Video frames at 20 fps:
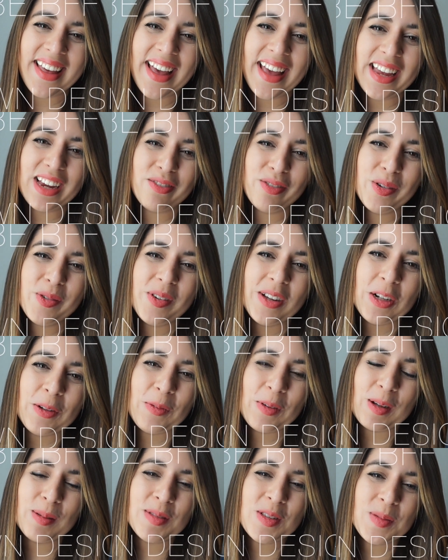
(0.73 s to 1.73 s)
Hey everyone and
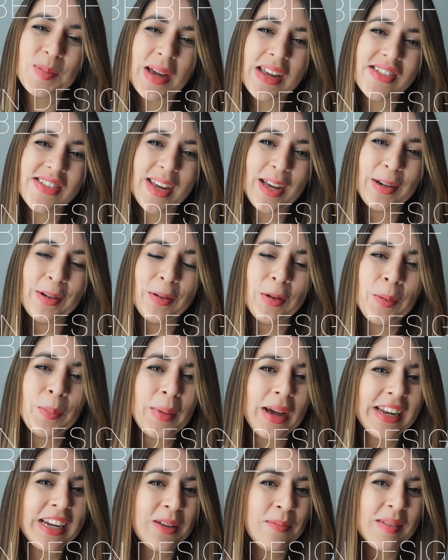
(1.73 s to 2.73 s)
welcome to my channel.
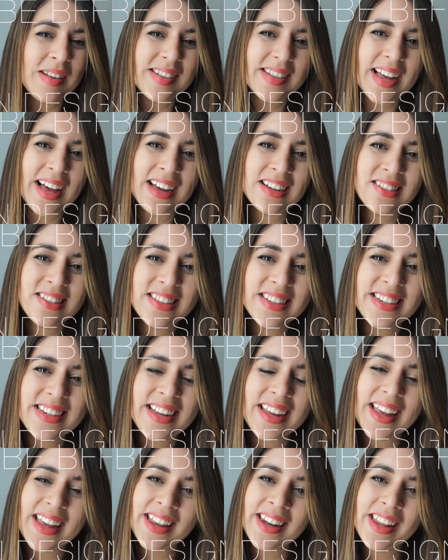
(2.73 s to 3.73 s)
My name is
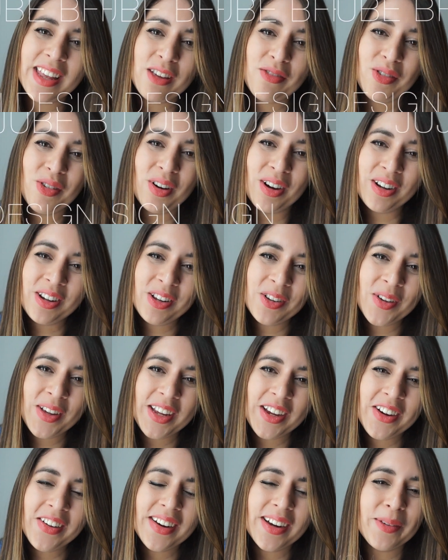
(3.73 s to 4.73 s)
Ashley and if you are new
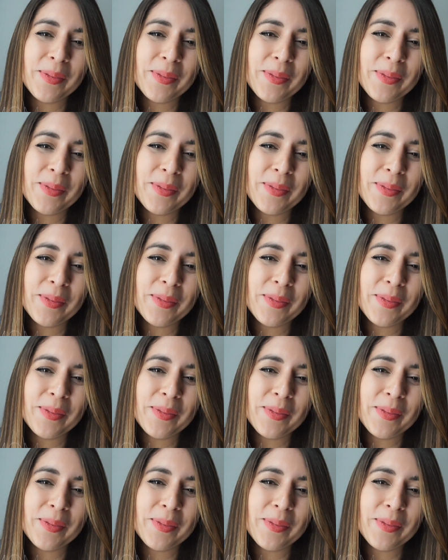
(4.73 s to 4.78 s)
here,